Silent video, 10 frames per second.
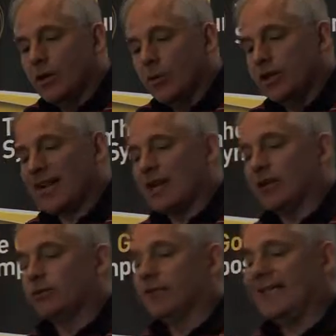When you cut
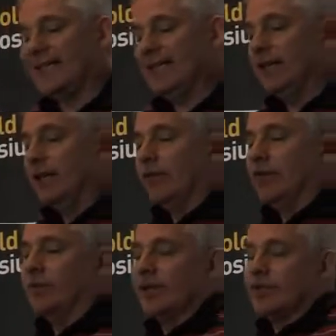off lending,
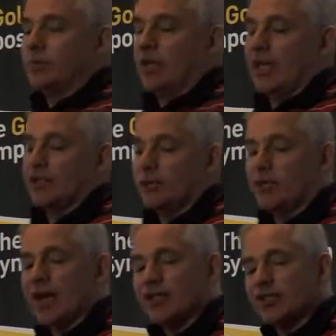the money supply
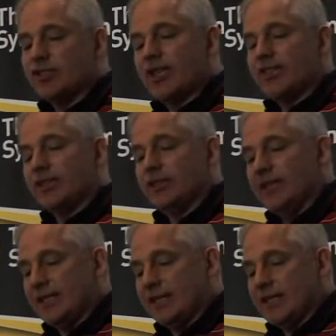soon busts,
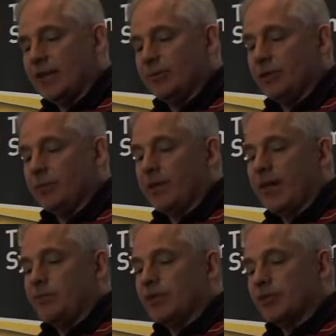debts can't be
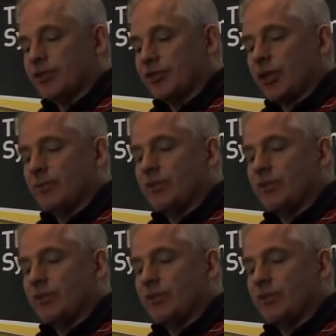repaid, businesses go